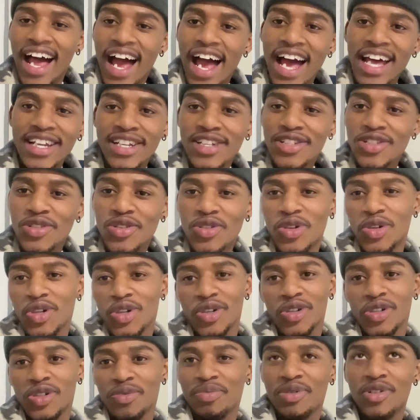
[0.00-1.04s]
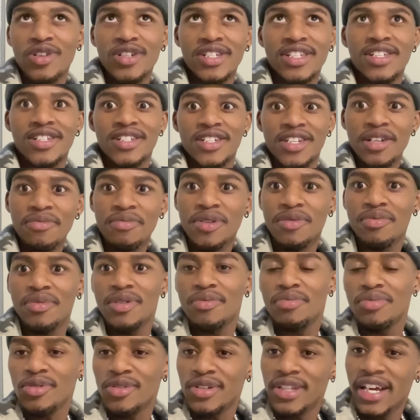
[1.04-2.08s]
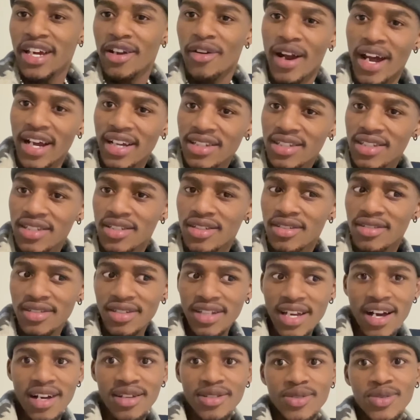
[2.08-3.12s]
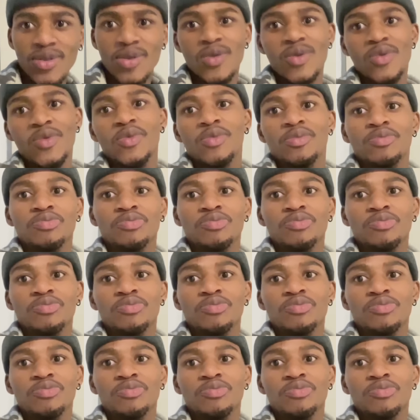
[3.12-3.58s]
I need to look good because there's gonna be people there, right? Yeah. So